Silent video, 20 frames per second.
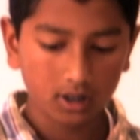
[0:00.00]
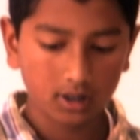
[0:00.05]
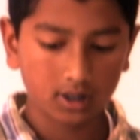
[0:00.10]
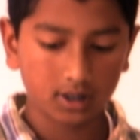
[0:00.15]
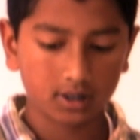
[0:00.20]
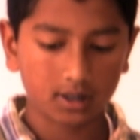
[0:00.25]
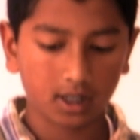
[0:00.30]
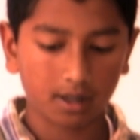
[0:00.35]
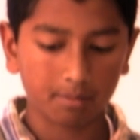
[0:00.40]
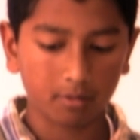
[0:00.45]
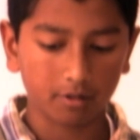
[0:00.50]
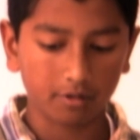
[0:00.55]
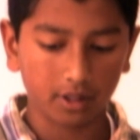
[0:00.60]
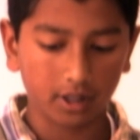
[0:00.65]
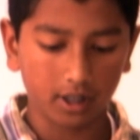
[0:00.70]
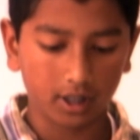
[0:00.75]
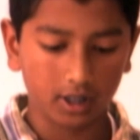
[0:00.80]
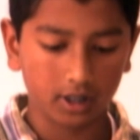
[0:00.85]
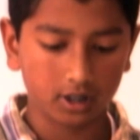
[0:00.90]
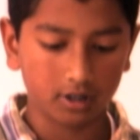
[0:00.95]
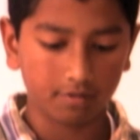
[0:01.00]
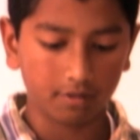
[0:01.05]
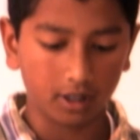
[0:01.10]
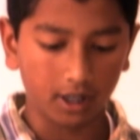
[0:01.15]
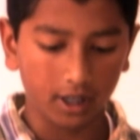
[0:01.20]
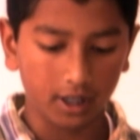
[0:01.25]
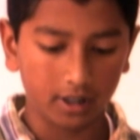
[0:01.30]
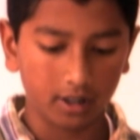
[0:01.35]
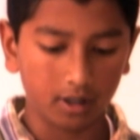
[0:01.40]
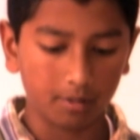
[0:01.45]
Since I'm over the age of
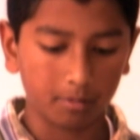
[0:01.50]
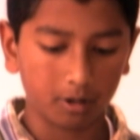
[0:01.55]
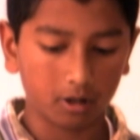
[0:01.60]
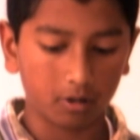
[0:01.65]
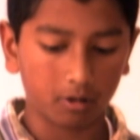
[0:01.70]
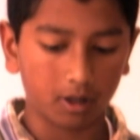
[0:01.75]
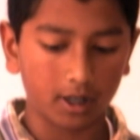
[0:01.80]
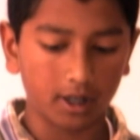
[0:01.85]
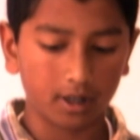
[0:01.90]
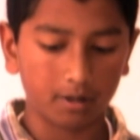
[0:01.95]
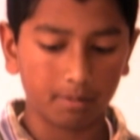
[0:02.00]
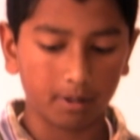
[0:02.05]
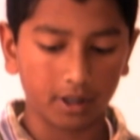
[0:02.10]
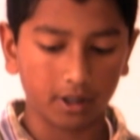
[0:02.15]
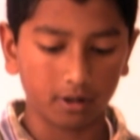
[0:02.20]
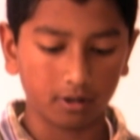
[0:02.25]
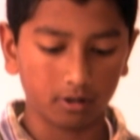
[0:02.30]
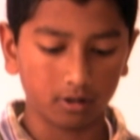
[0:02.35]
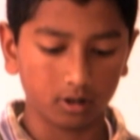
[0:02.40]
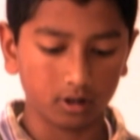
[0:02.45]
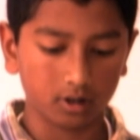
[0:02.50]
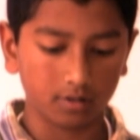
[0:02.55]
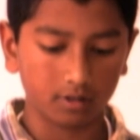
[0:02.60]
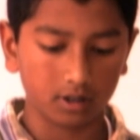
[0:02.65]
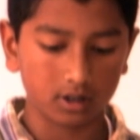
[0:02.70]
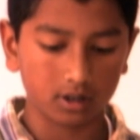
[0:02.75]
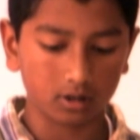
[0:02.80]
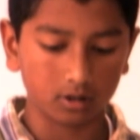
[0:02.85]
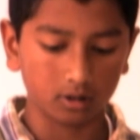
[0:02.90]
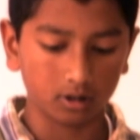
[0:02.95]
9, I'm required by the rules of
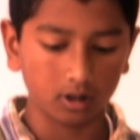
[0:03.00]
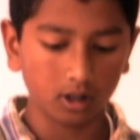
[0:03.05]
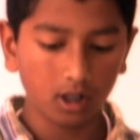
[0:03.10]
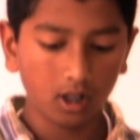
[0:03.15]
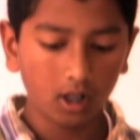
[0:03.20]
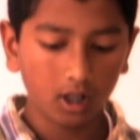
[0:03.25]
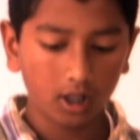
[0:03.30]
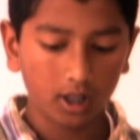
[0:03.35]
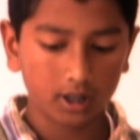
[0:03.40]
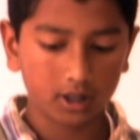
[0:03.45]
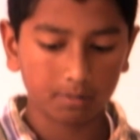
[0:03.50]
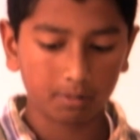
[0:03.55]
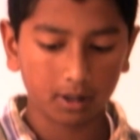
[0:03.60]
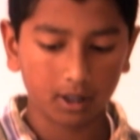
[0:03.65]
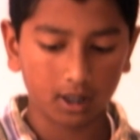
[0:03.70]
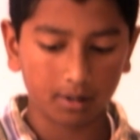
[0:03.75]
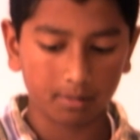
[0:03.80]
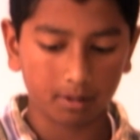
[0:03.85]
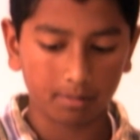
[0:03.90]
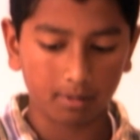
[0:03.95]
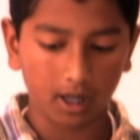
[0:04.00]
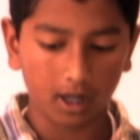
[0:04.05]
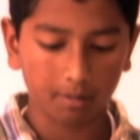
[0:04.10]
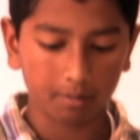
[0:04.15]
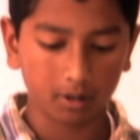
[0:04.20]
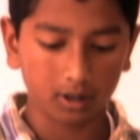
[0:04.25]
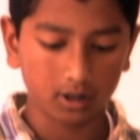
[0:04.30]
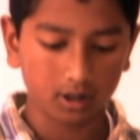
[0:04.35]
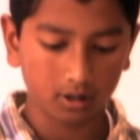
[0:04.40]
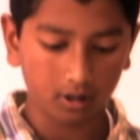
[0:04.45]
the school, and to become a
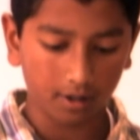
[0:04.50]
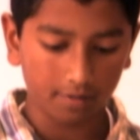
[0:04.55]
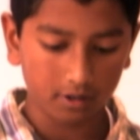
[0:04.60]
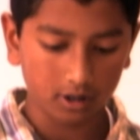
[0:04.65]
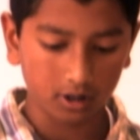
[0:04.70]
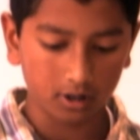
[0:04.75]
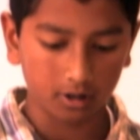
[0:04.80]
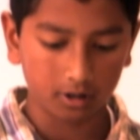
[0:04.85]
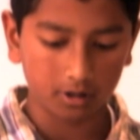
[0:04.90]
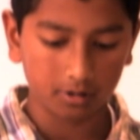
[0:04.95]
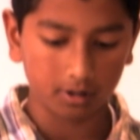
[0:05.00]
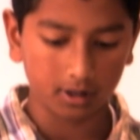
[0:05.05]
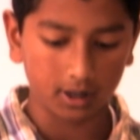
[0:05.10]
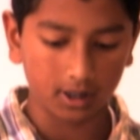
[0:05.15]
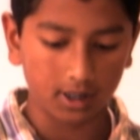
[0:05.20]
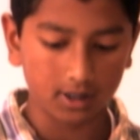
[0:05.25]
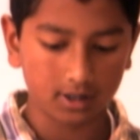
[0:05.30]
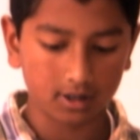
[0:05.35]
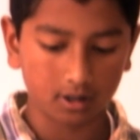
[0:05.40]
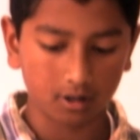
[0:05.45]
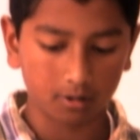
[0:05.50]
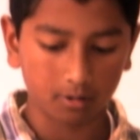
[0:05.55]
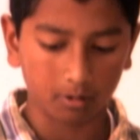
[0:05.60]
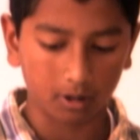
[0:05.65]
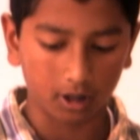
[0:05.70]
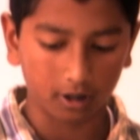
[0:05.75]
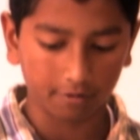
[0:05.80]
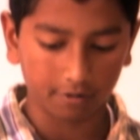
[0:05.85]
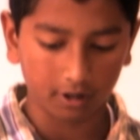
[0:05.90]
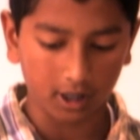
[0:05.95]
black belt, you have to go to at least
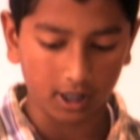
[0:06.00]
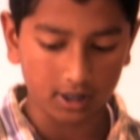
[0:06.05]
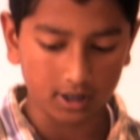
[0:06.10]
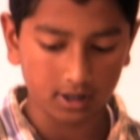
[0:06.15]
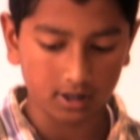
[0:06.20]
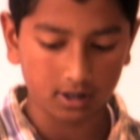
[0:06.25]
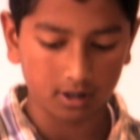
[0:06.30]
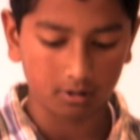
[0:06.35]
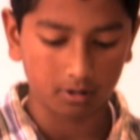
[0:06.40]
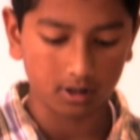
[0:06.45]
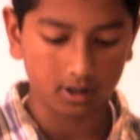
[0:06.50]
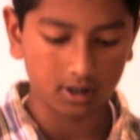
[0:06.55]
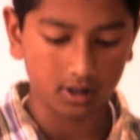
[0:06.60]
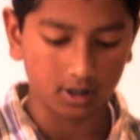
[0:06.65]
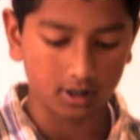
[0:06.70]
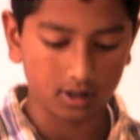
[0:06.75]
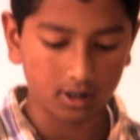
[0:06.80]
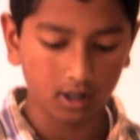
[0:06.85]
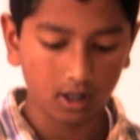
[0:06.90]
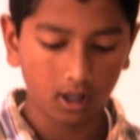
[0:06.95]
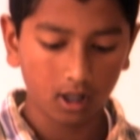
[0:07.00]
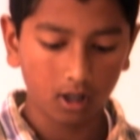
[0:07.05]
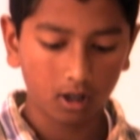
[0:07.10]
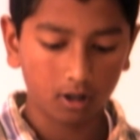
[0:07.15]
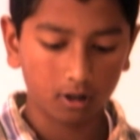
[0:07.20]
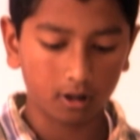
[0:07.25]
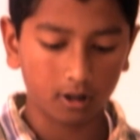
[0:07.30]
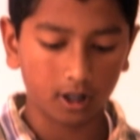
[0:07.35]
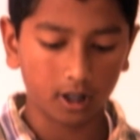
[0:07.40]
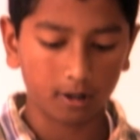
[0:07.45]
12 classes to assist,
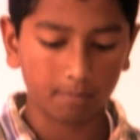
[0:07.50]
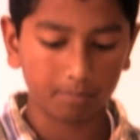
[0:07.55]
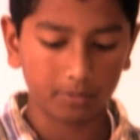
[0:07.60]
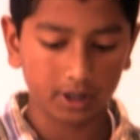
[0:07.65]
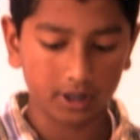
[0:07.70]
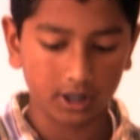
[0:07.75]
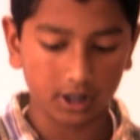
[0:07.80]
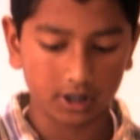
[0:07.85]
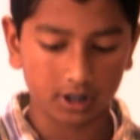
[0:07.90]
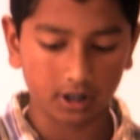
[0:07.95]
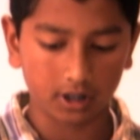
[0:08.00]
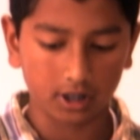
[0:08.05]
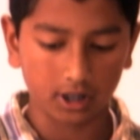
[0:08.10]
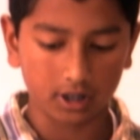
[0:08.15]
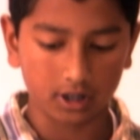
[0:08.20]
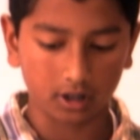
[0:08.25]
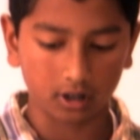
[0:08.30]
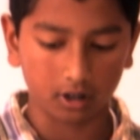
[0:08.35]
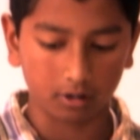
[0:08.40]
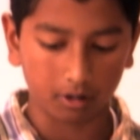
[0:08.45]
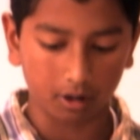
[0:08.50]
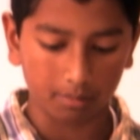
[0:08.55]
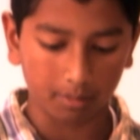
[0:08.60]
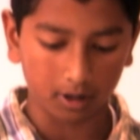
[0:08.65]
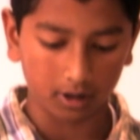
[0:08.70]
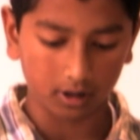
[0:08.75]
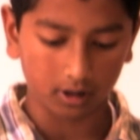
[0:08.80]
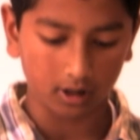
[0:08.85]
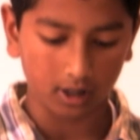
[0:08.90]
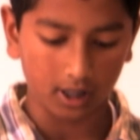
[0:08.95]
or help the teacher teach a lower
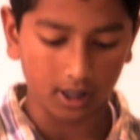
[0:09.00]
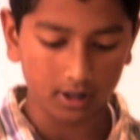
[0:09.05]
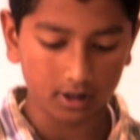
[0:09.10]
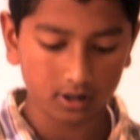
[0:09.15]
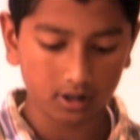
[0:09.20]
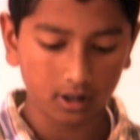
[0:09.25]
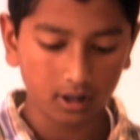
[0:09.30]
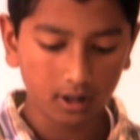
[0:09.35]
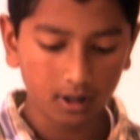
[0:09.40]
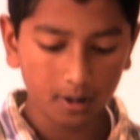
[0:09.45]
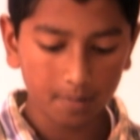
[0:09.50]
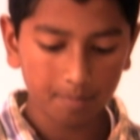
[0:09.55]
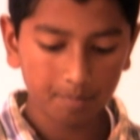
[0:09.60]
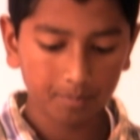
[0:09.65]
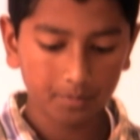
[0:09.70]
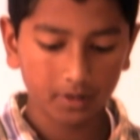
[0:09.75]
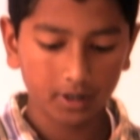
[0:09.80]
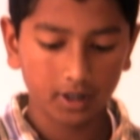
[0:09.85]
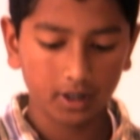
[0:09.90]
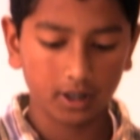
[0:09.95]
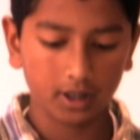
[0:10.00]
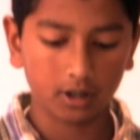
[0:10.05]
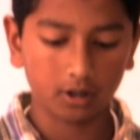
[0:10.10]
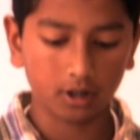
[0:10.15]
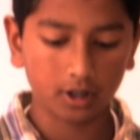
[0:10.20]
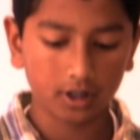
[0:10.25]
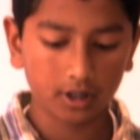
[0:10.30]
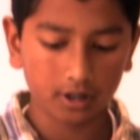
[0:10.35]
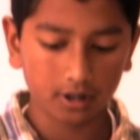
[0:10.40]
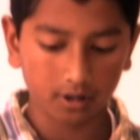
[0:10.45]
belt class. In
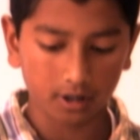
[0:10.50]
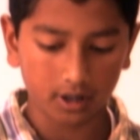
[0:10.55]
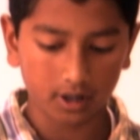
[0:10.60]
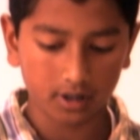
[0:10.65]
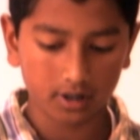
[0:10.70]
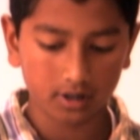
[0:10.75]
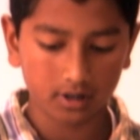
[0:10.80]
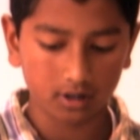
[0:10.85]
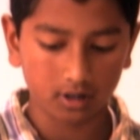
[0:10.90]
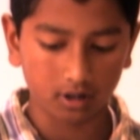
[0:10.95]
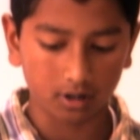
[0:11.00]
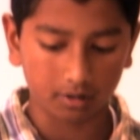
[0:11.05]
order to do this,